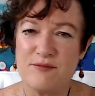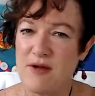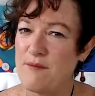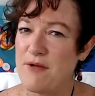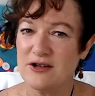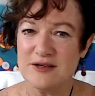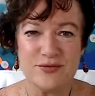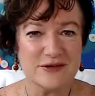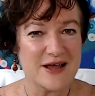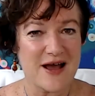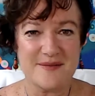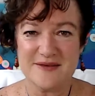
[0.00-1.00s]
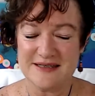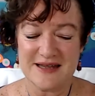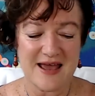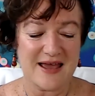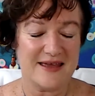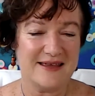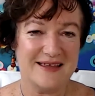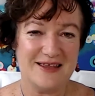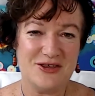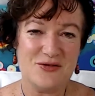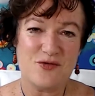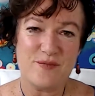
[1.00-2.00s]
multiple times a day,
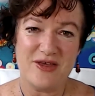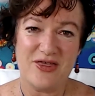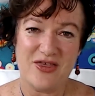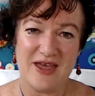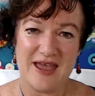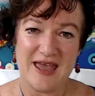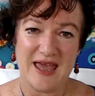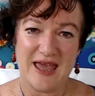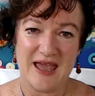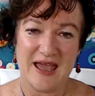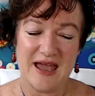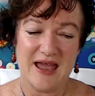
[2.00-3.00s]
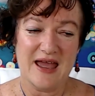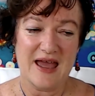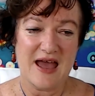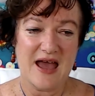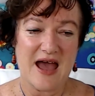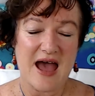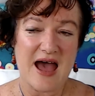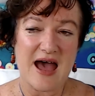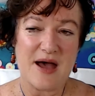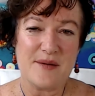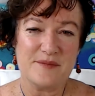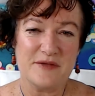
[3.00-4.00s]
you will be thinking,
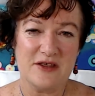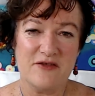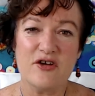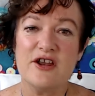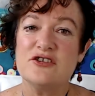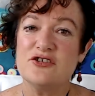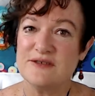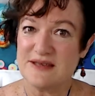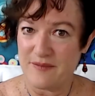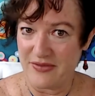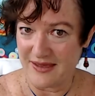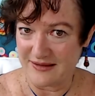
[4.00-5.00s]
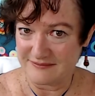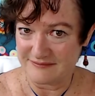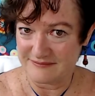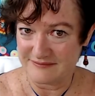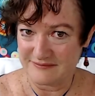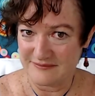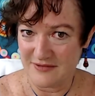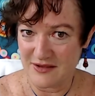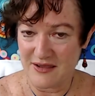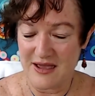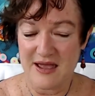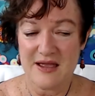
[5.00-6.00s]
you've got to do something.
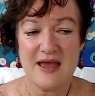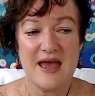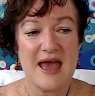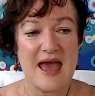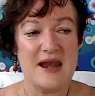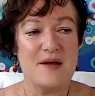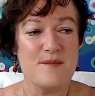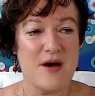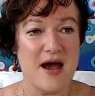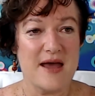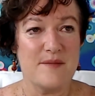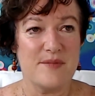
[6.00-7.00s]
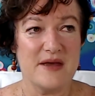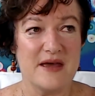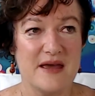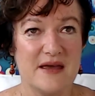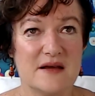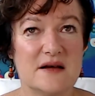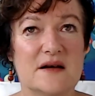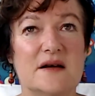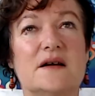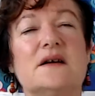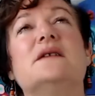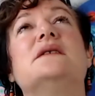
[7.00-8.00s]
Okay. And it might be,
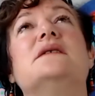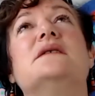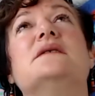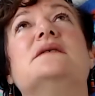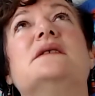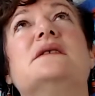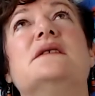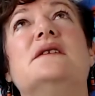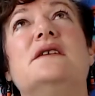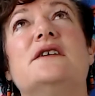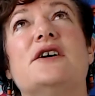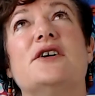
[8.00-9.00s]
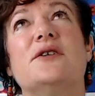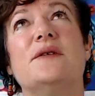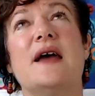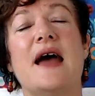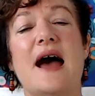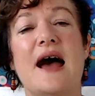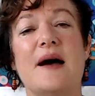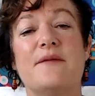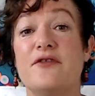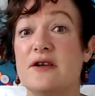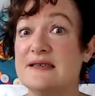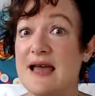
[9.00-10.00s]

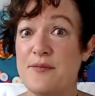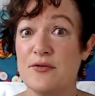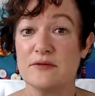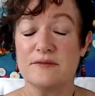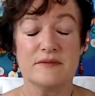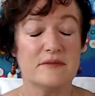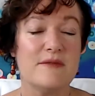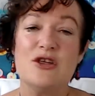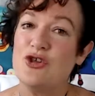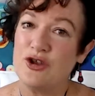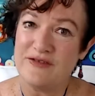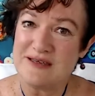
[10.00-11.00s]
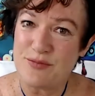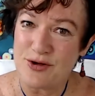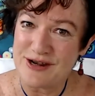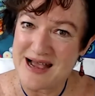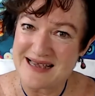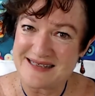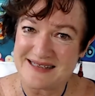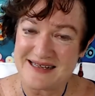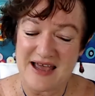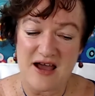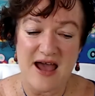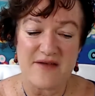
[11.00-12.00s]
for example, me shooting this podcast today,